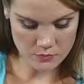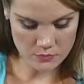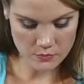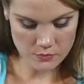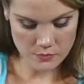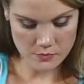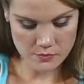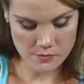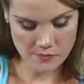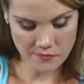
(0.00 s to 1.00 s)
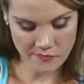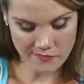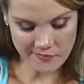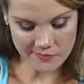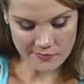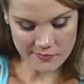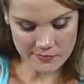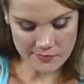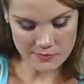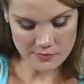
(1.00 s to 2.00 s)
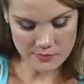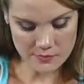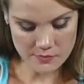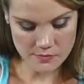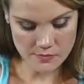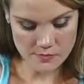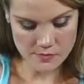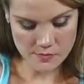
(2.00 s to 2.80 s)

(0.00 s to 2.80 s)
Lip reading: The person shown says nothing.